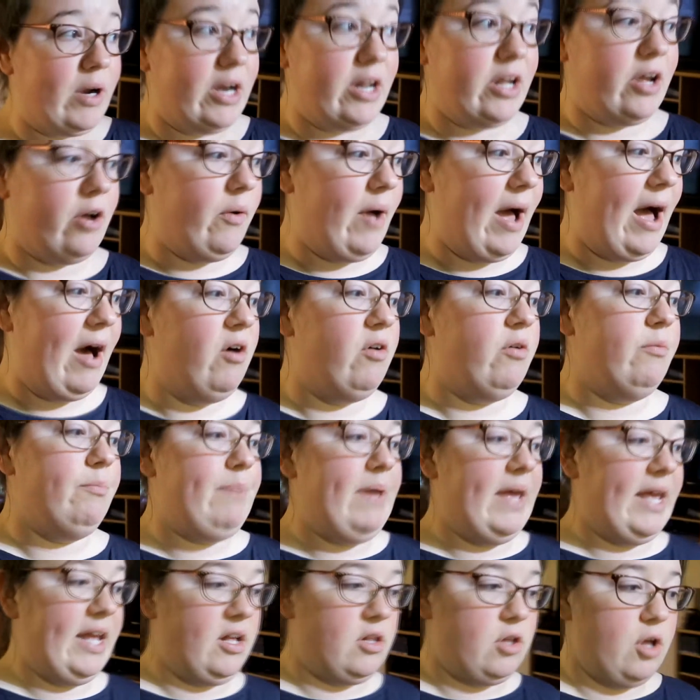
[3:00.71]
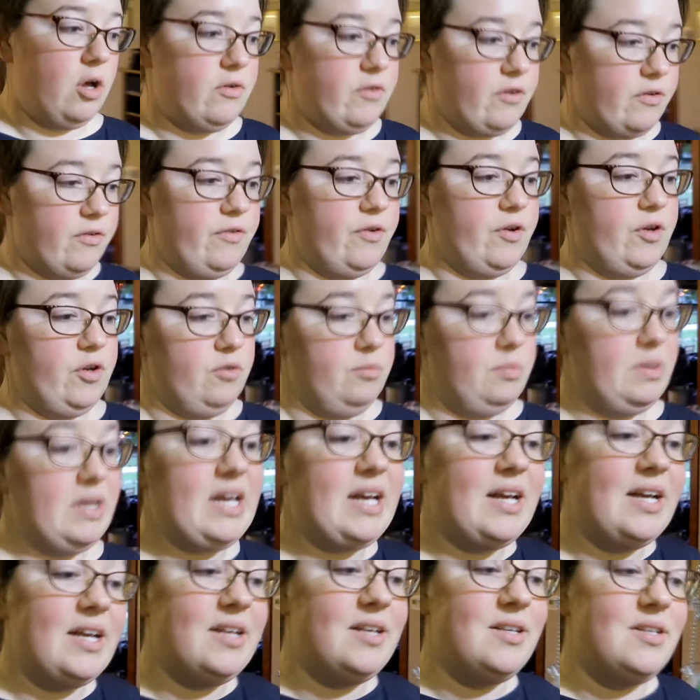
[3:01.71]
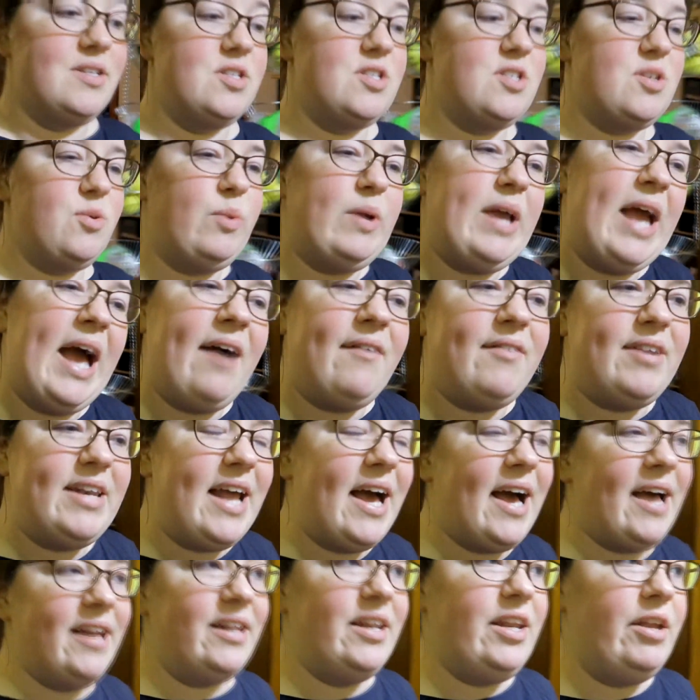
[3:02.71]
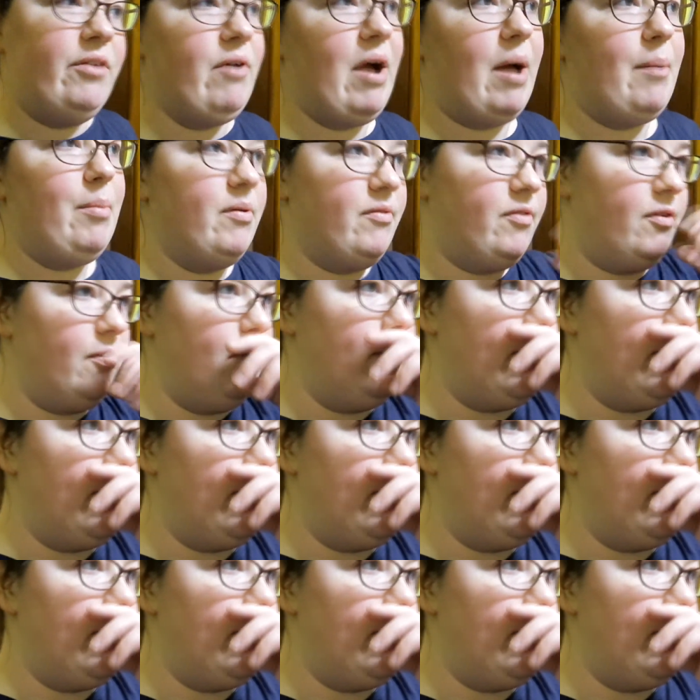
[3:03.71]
gonna go out and pick clover food because we haven't had any rabbit food